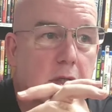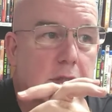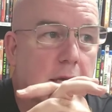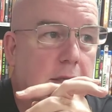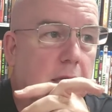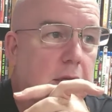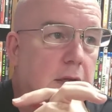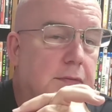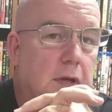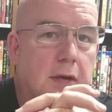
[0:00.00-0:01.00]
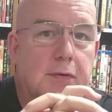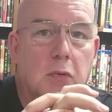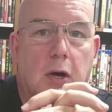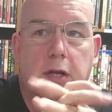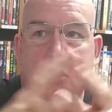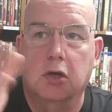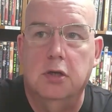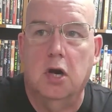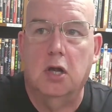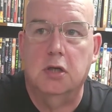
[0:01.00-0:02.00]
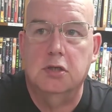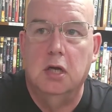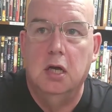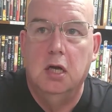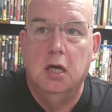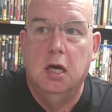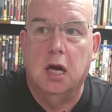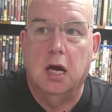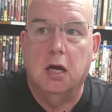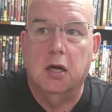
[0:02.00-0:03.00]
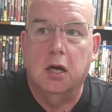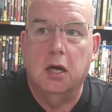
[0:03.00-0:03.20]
saying that if you want a good knowledge, uh,